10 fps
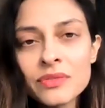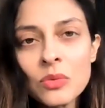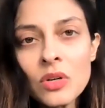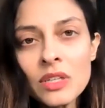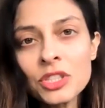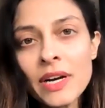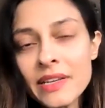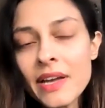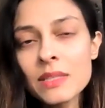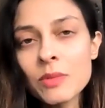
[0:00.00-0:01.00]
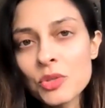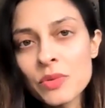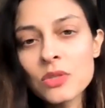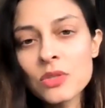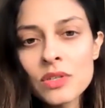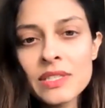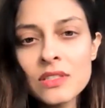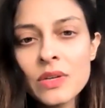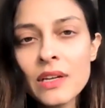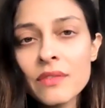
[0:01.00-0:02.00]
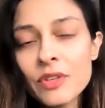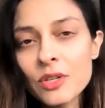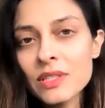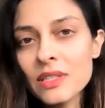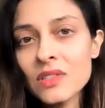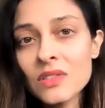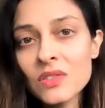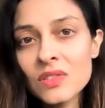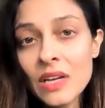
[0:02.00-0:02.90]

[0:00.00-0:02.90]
for trying to get as much resource as you can for your citizens.